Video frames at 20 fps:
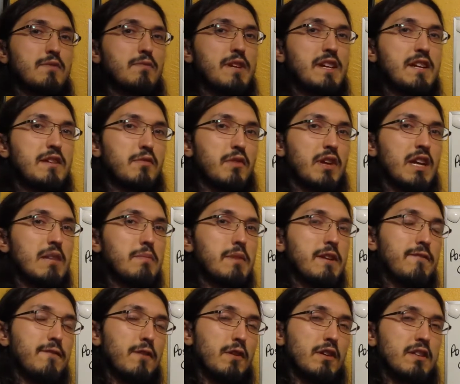week, we're going to
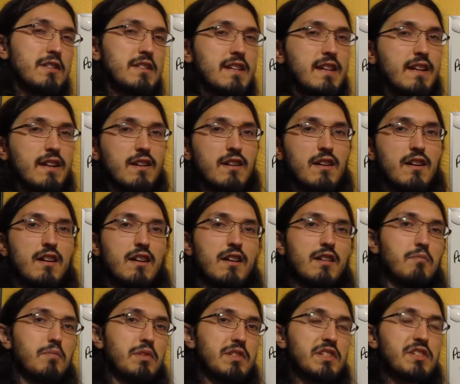be focusing
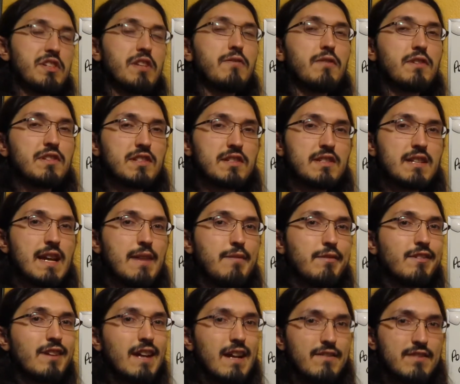on position versus time
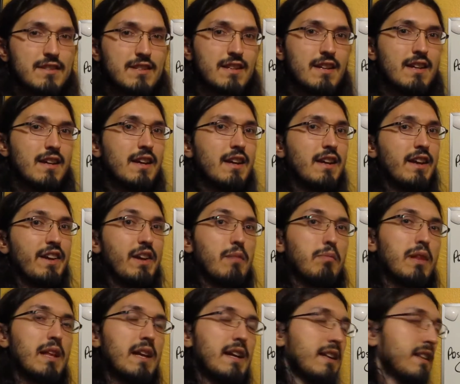graphs and
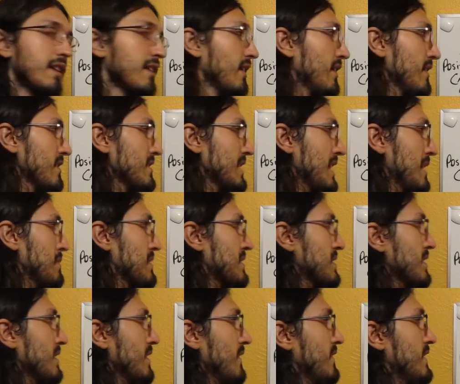applying the
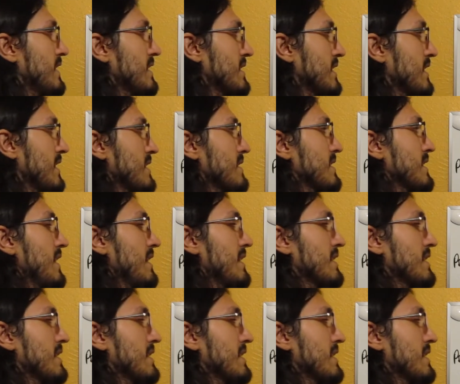concepts of distance and